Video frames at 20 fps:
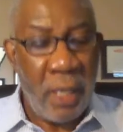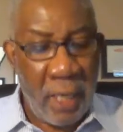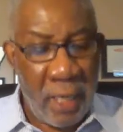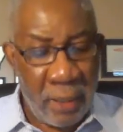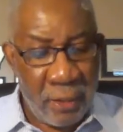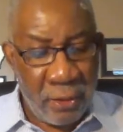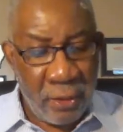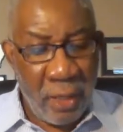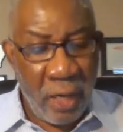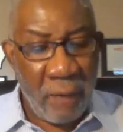
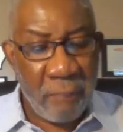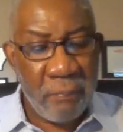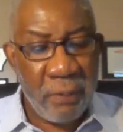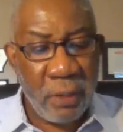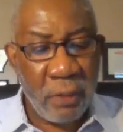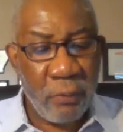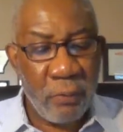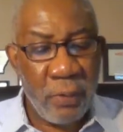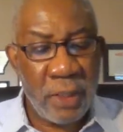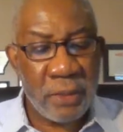had not
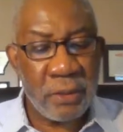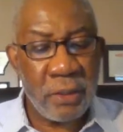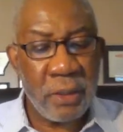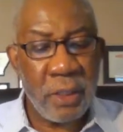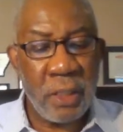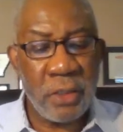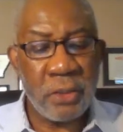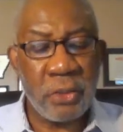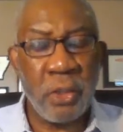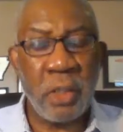been
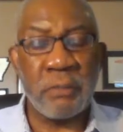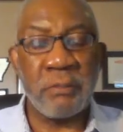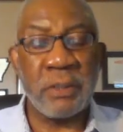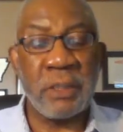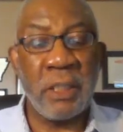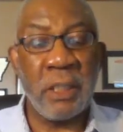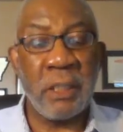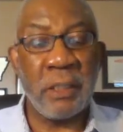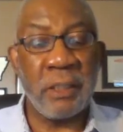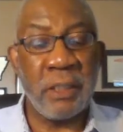arrested and charged
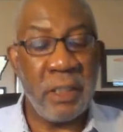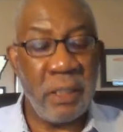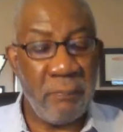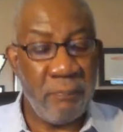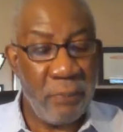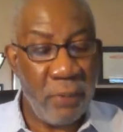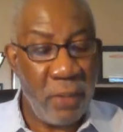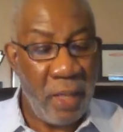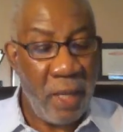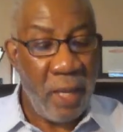with killing
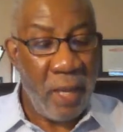him